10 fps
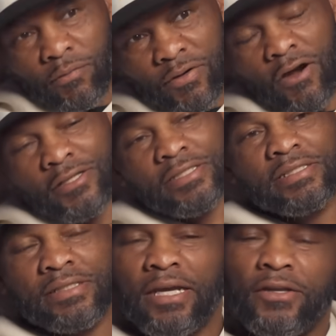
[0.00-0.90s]
when RC
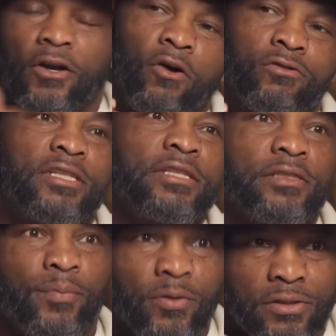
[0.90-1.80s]
said, your OG is
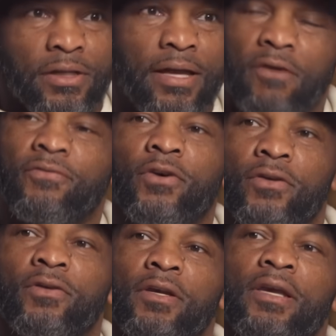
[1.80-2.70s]
supposed to look out for you.